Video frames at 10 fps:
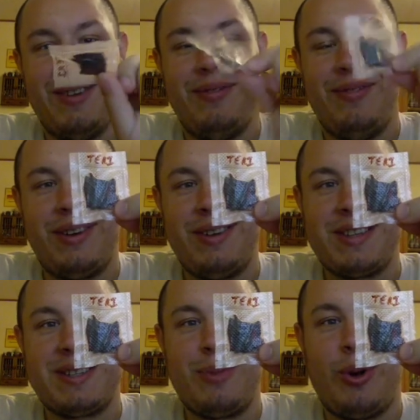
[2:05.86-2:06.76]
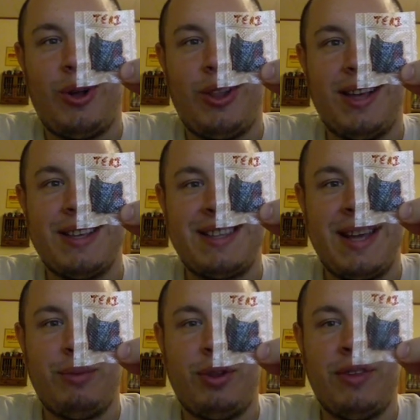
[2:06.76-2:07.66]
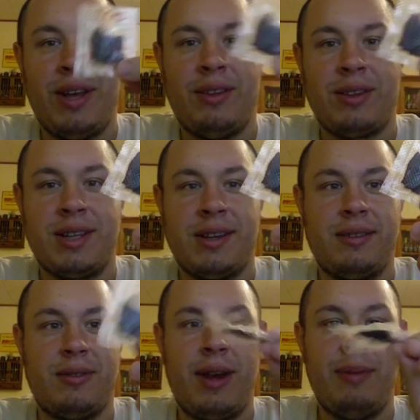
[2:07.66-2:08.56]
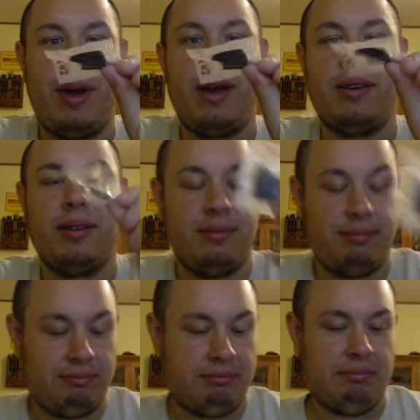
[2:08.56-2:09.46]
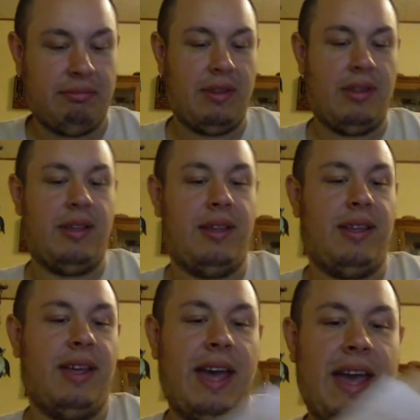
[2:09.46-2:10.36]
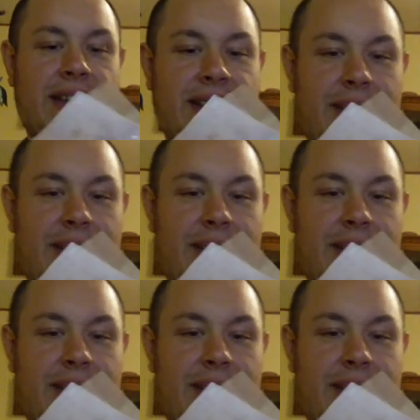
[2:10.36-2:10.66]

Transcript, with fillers: very small uh, sample of that. Looks like a gram bag, and a